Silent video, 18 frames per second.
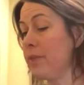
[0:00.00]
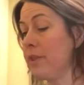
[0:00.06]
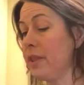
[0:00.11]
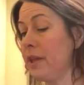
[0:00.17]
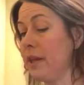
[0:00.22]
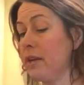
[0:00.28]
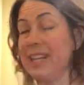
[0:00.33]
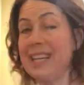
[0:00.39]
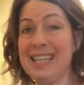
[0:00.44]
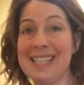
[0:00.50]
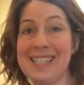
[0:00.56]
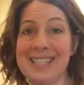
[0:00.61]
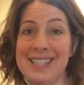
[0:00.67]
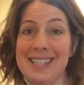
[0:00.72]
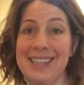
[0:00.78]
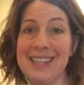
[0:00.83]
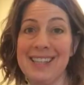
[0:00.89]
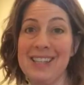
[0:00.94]
They're
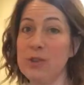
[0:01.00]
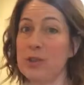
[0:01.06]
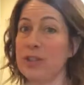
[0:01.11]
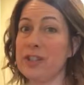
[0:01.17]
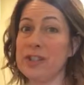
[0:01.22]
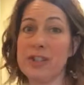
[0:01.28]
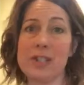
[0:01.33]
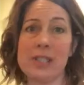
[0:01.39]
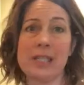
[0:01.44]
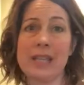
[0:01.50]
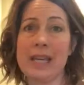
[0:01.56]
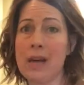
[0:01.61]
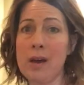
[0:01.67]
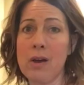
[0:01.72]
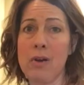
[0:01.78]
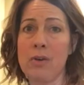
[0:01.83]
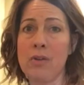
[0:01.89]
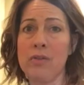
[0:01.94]
easy. You can just
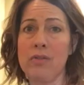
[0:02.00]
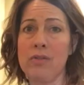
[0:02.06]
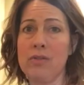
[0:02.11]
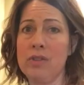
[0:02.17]
count.